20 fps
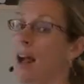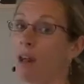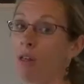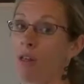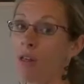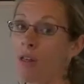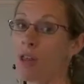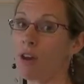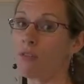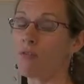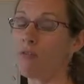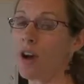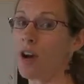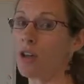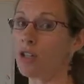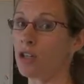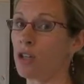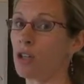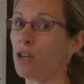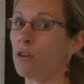healthier
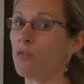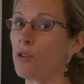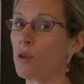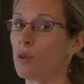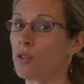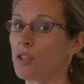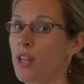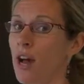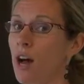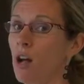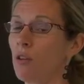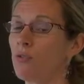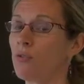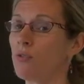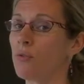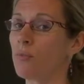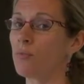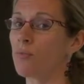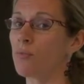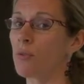version of
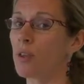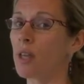yourself.